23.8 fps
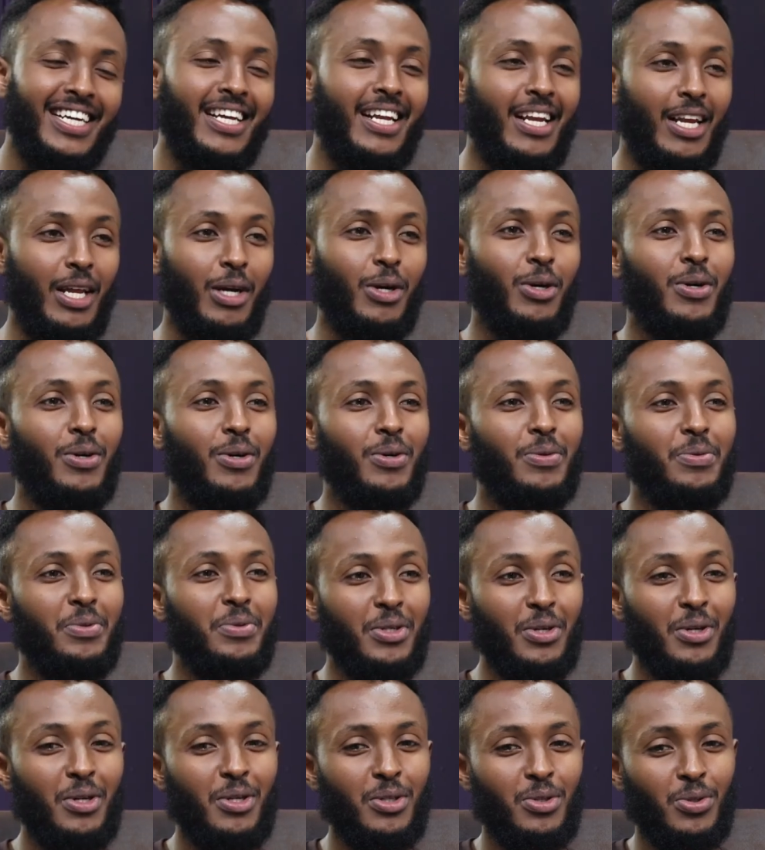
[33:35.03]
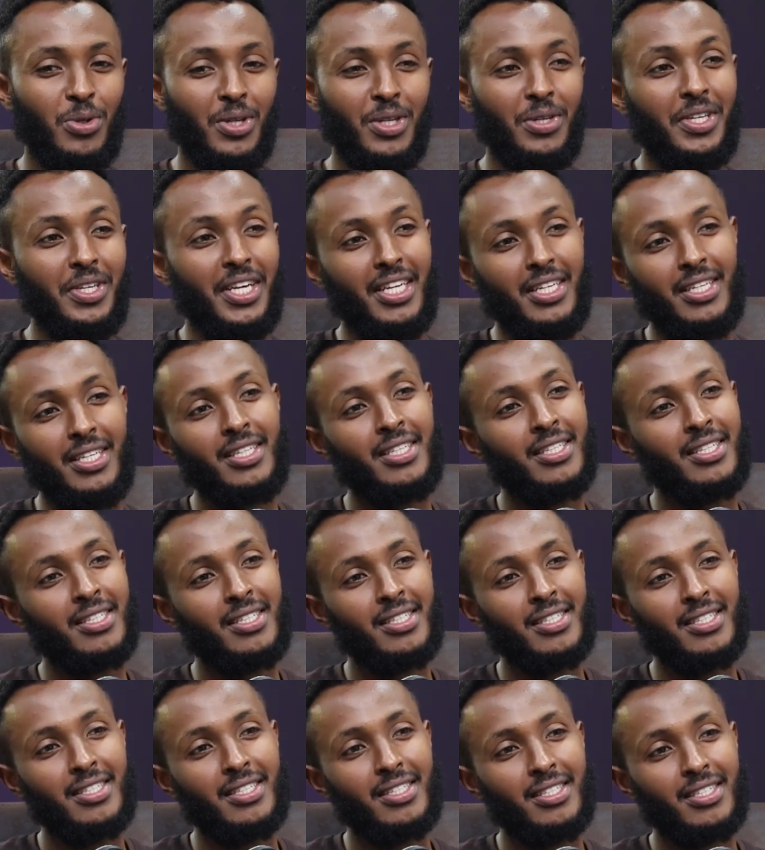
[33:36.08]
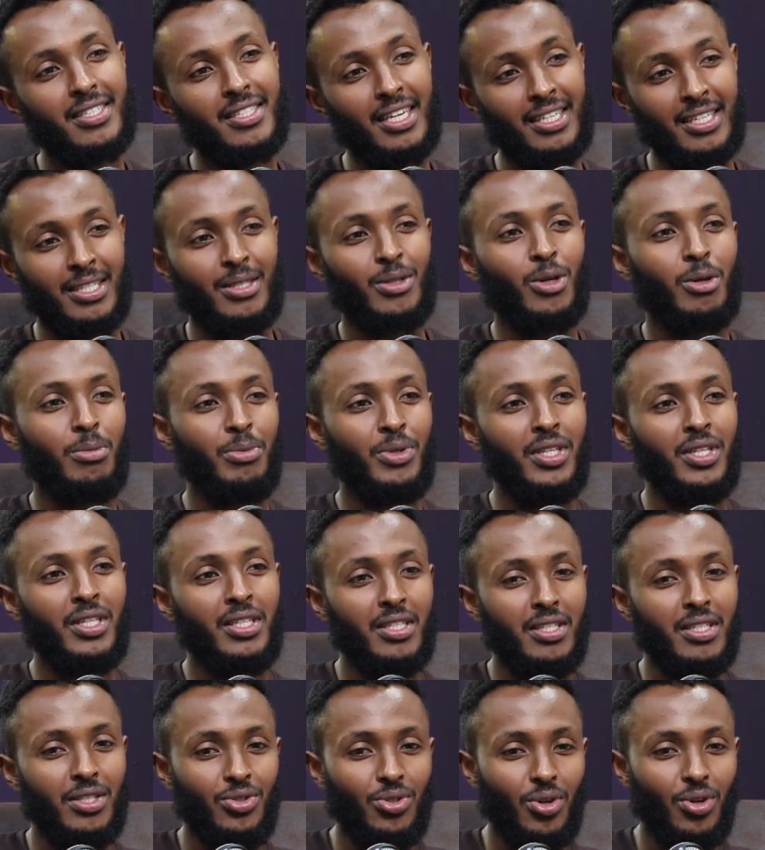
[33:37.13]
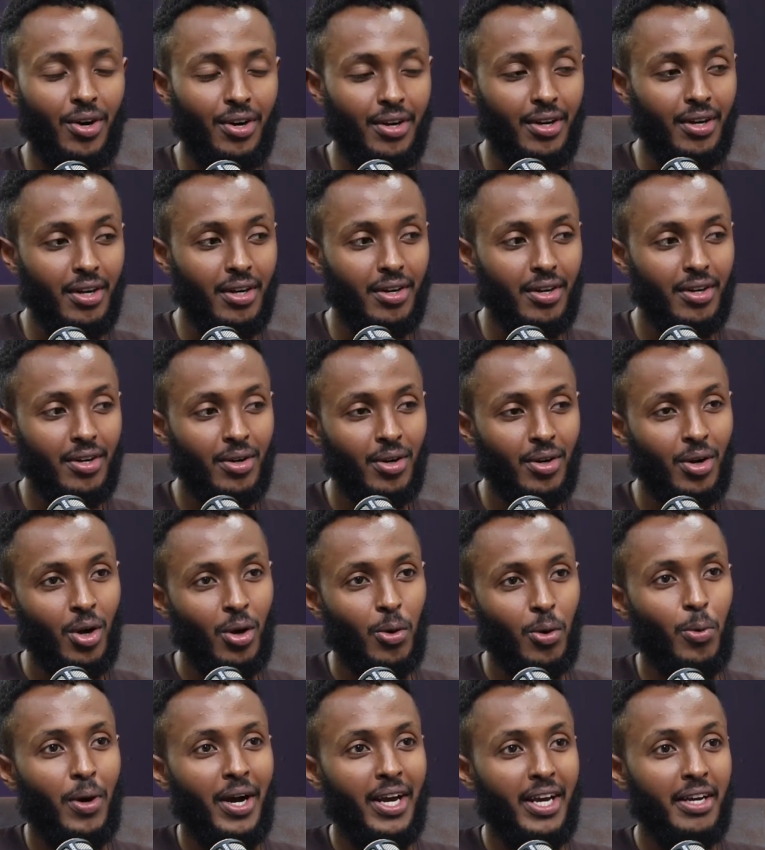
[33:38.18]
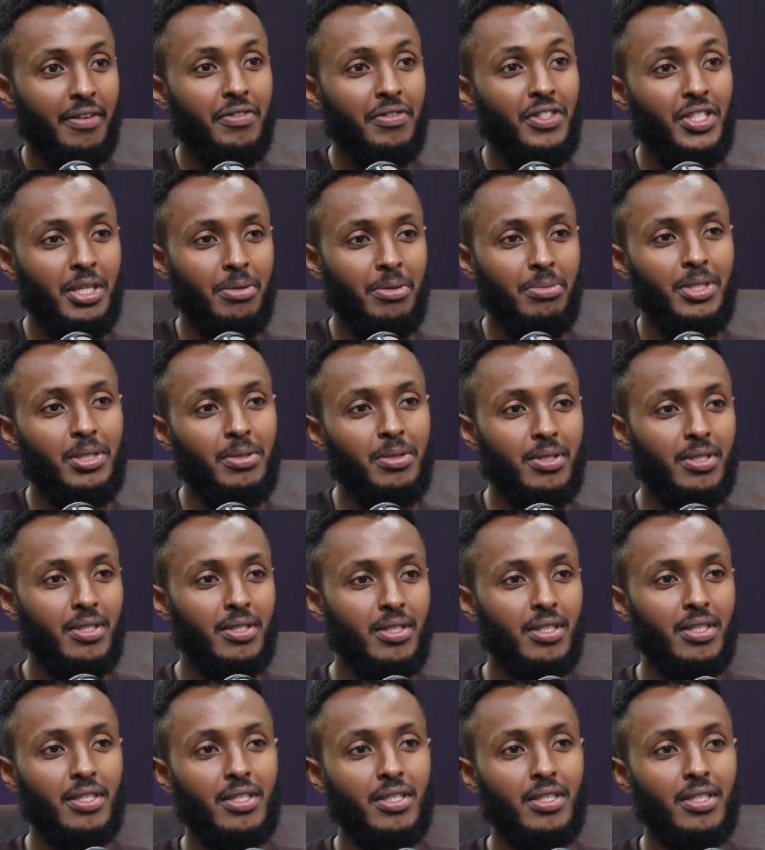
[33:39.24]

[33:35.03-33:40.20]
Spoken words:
leo we're going to educate certain communities on why FGM is?